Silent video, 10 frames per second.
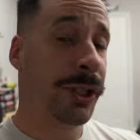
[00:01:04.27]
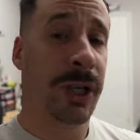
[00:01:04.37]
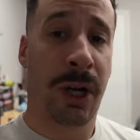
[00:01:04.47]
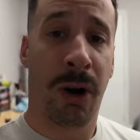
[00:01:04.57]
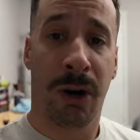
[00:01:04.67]
the
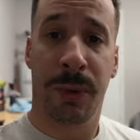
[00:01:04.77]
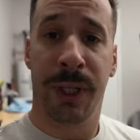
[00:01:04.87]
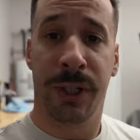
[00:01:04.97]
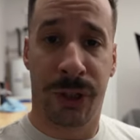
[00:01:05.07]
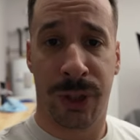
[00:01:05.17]
car went
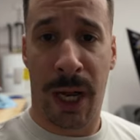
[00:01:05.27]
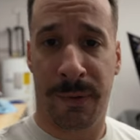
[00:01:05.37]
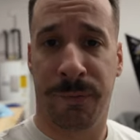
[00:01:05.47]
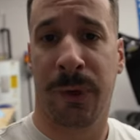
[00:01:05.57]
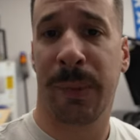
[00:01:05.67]
in the
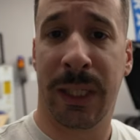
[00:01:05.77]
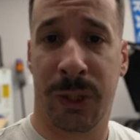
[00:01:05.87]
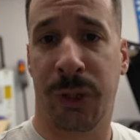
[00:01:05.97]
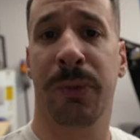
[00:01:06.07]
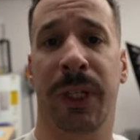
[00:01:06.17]
shop for about
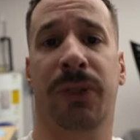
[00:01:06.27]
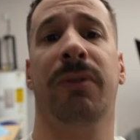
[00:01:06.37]
2 months.